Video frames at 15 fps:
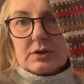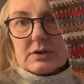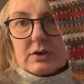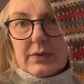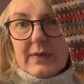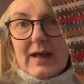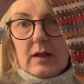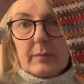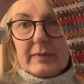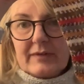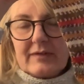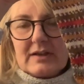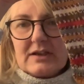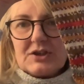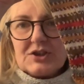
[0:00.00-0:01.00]
So that'll be
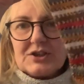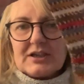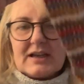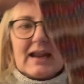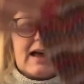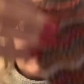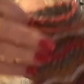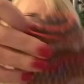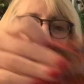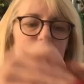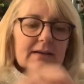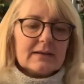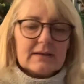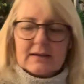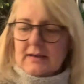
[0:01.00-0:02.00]
finished tonight.
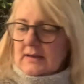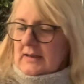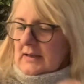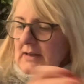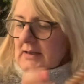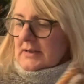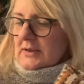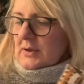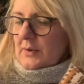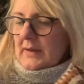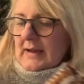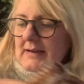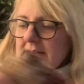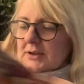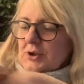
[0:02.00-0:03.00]
So
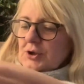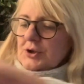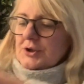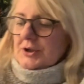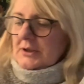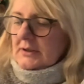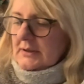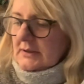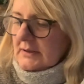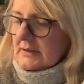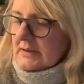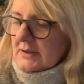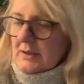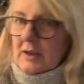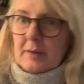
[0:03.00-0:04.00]
that's good.
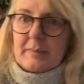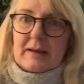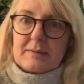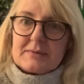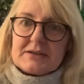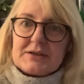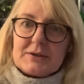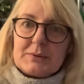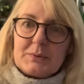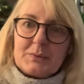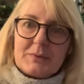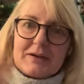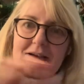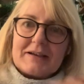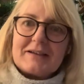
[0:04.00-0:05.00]
So I'll be able
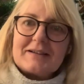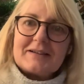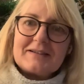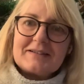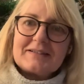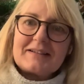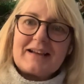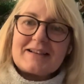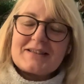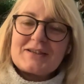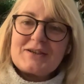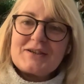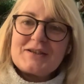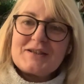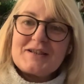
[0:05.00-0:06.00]
to cast
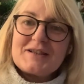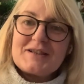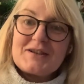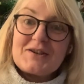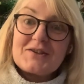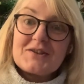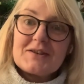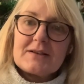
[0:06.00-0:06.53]
Kirsty's socks,